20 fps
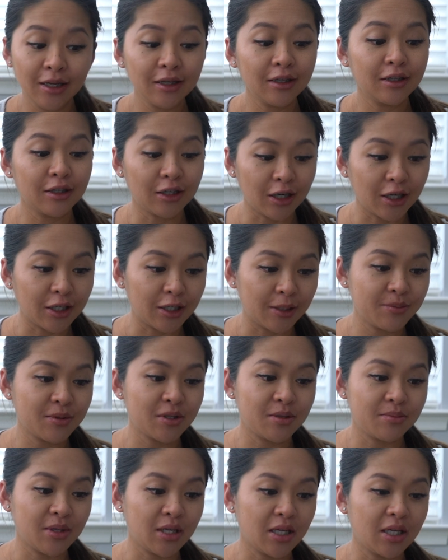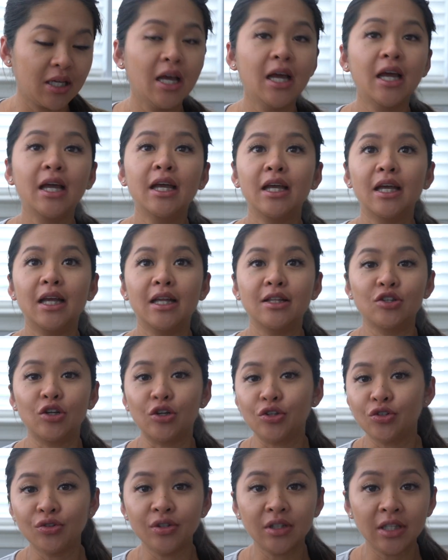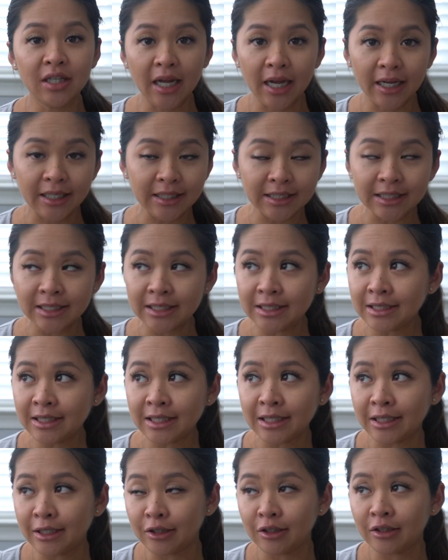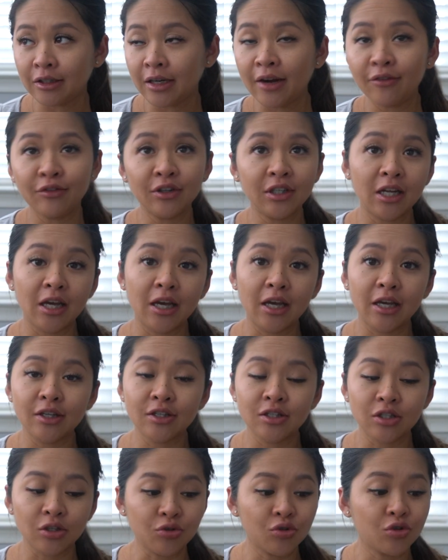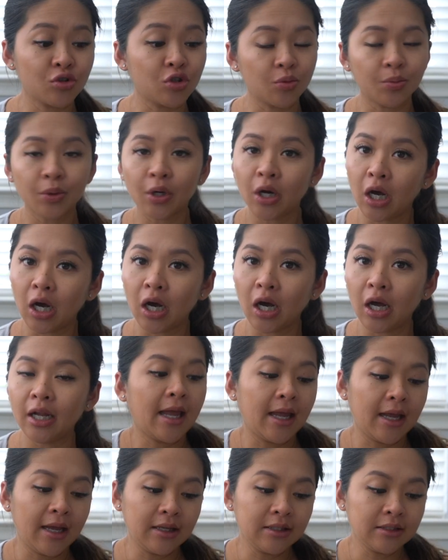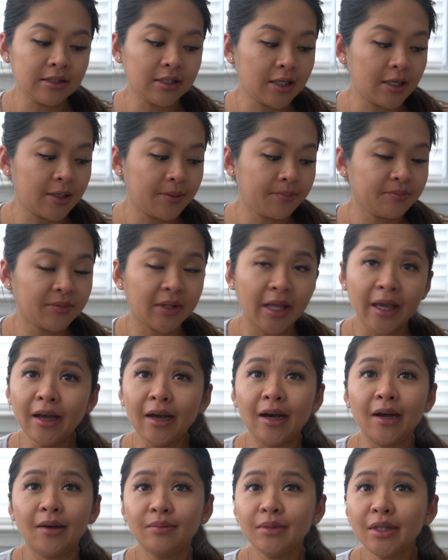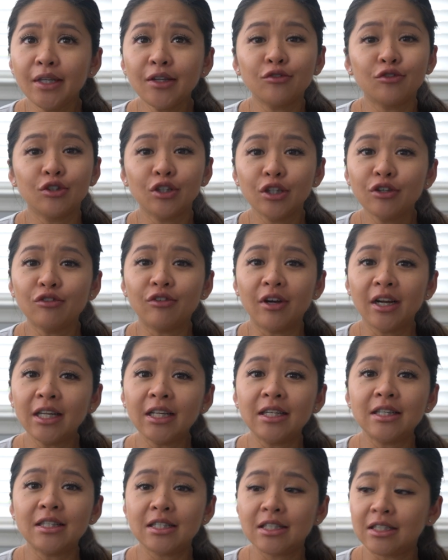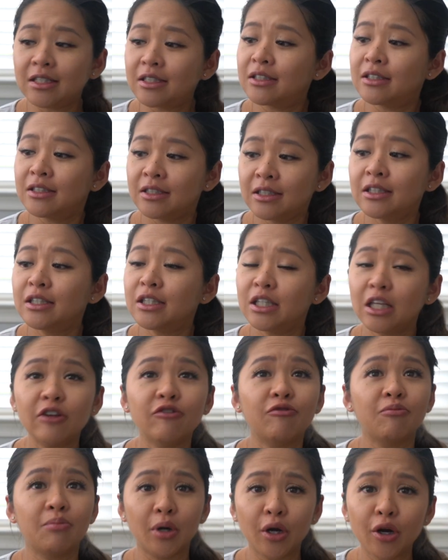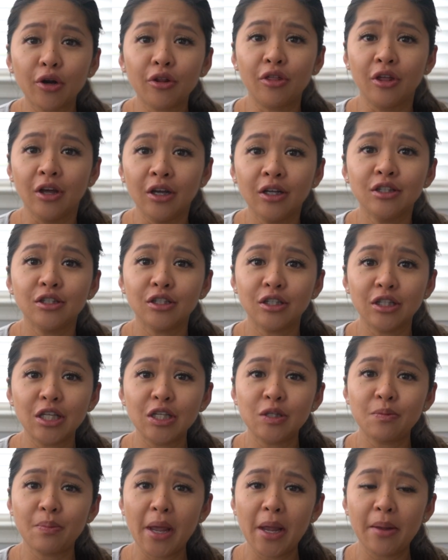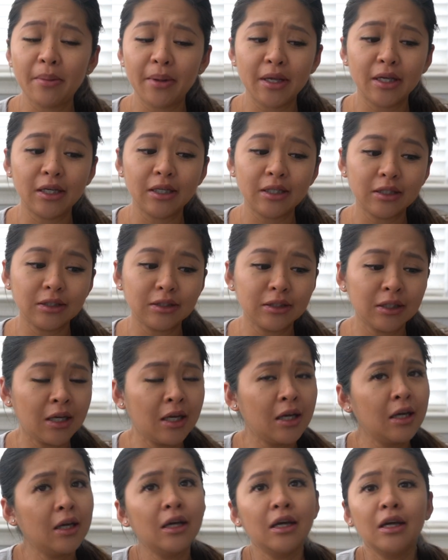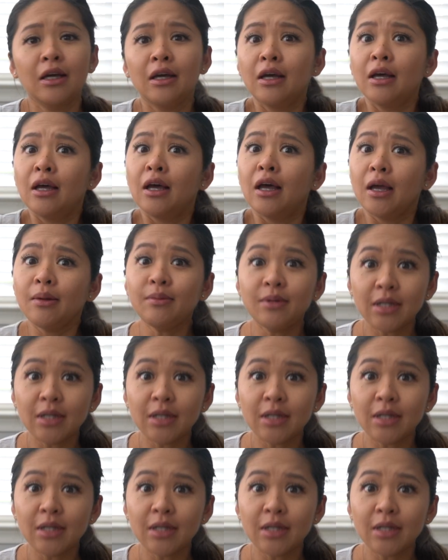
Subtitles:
caught up to me. It's also in the 90s here every day, so super hot. And yeah, I'm like really ready to give birth to this baby because I'm